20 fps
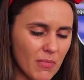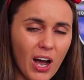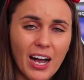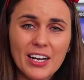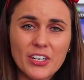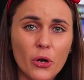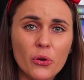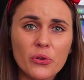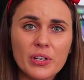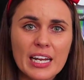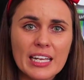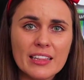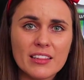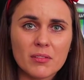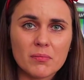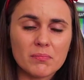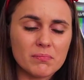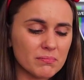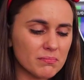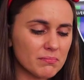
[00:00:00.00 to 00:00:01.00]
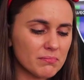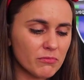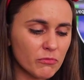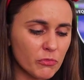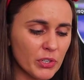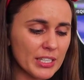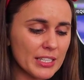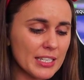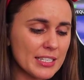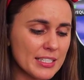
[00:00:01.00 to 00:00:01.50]
I don't need them.
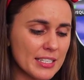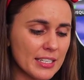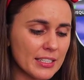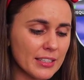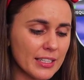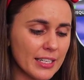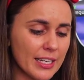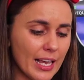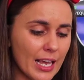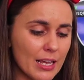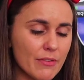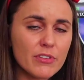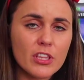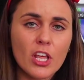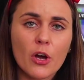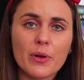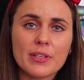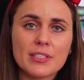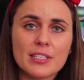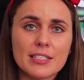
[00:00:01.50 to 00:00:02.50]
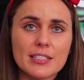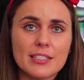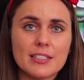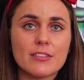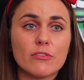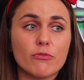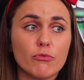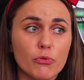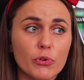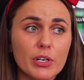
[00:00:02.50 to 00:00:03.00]
Realistically, even though it's a
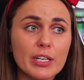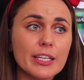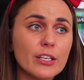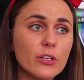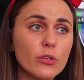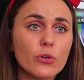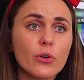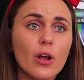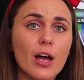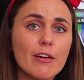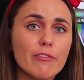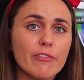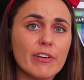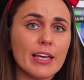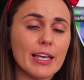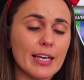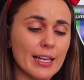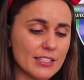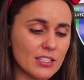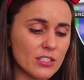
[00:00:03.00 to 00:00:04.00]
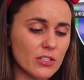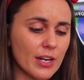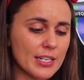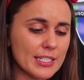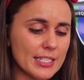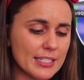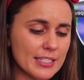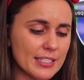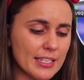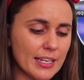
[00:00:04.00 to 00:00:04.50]
really good IV, it's
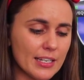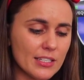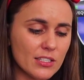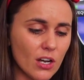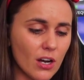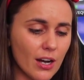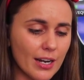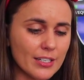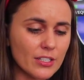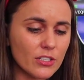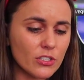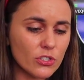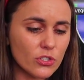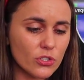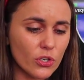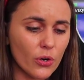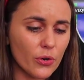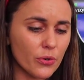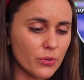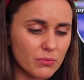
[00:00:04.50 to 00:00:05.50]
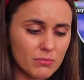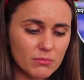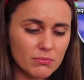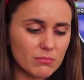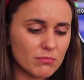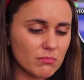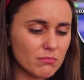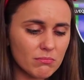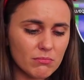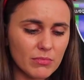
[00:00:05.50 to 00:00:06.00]
96, like
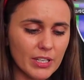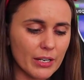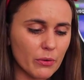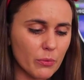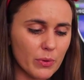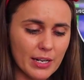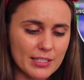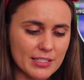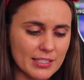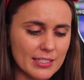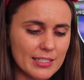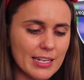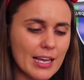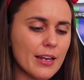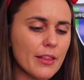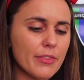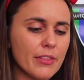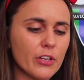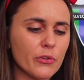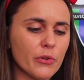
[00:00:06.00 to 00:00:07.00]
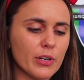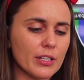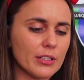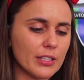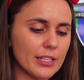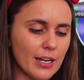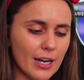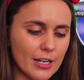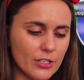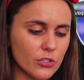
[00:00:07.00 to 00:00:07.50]
when I sit down and think
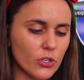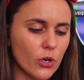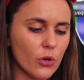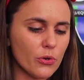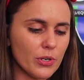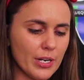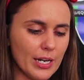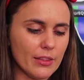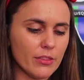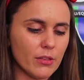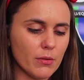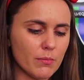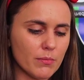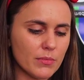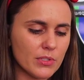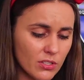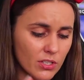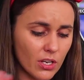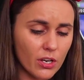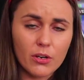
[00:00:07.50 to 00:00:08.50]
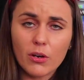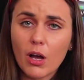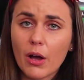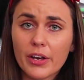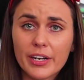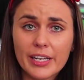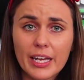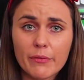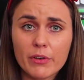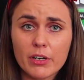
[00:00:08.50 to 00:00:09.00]
critically, I don't need them. So I'm
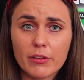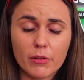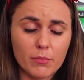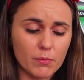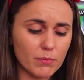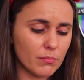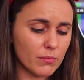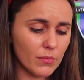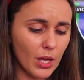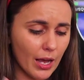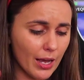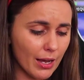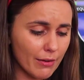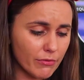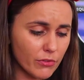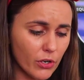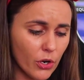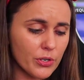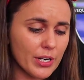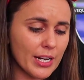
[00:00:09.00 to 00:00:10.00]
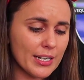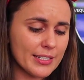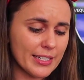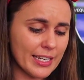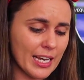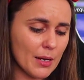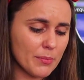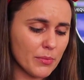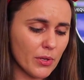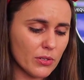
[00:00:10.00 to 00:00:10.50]
gonna get rid of them. I have no need to
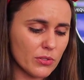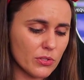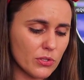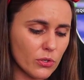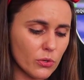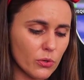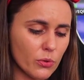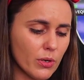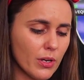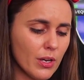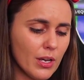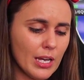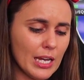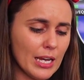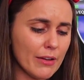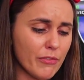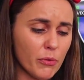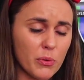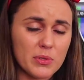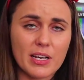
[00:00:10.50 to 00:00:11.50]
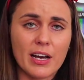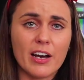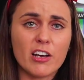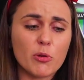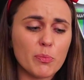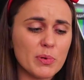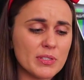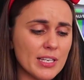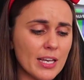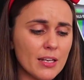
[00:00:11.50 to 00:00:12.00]
keep those 2. If it was
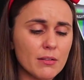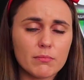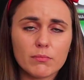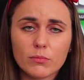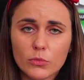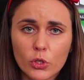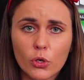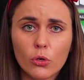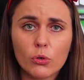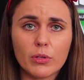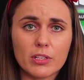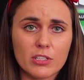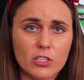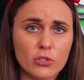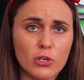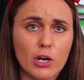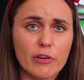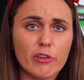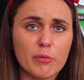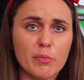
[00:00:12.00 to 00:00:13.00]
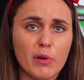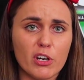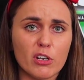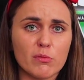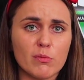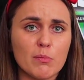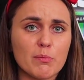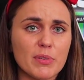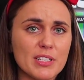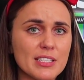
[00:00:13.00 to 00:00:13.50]
100%, cool, it's a trophy
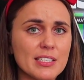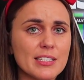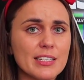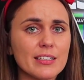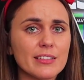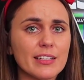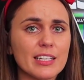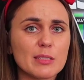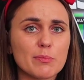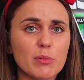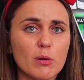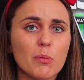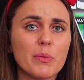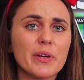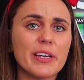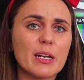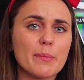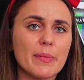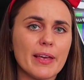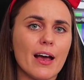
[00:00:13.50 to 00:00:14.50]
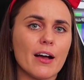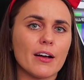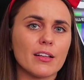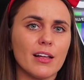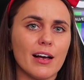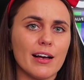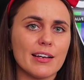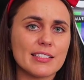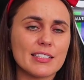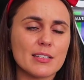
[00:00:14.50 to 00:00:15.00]
Pokemon, but still it's probably gonna be
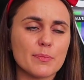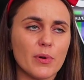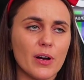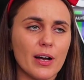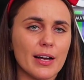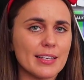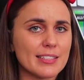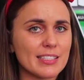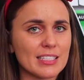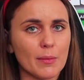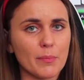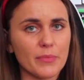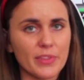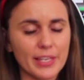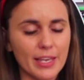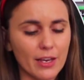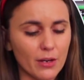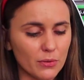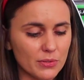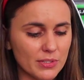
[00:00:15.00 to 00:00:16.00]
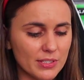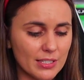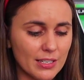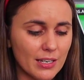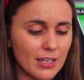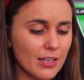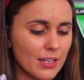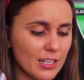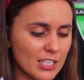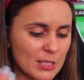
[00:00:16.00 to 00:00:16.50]
outclassed by something else.
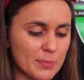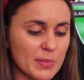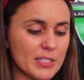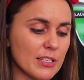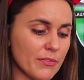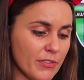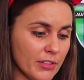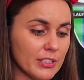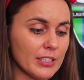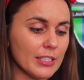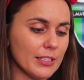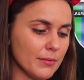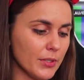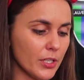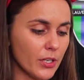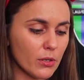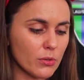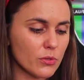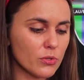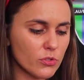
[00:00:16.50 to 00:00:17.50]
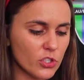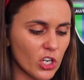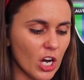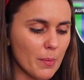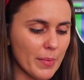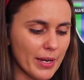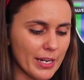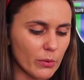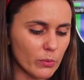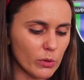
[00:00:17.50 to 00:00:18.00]
Specifically, you know,
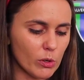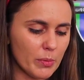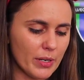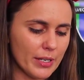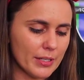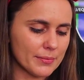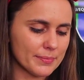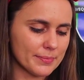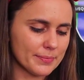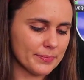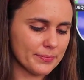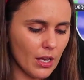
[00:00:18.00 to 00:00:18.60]
Charmander will be.